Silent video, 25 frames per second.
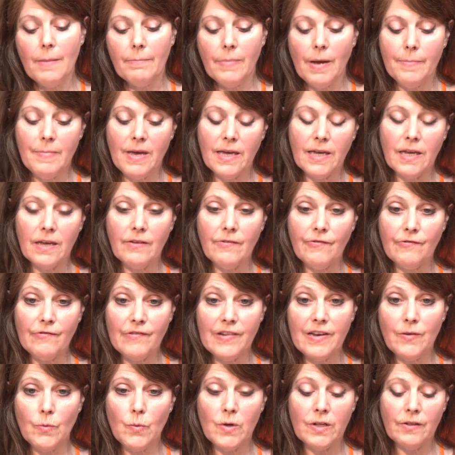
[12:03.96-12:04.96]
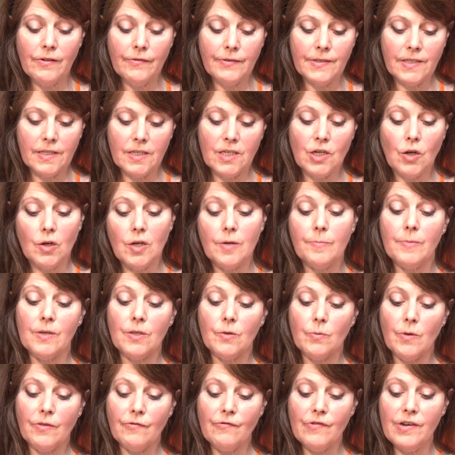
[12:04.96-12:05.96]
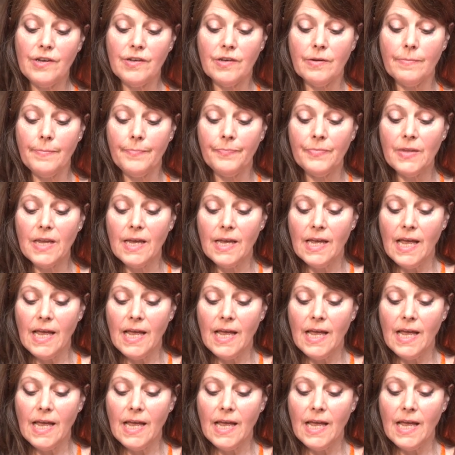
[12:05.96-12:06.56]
by making free will synonymous with freedom,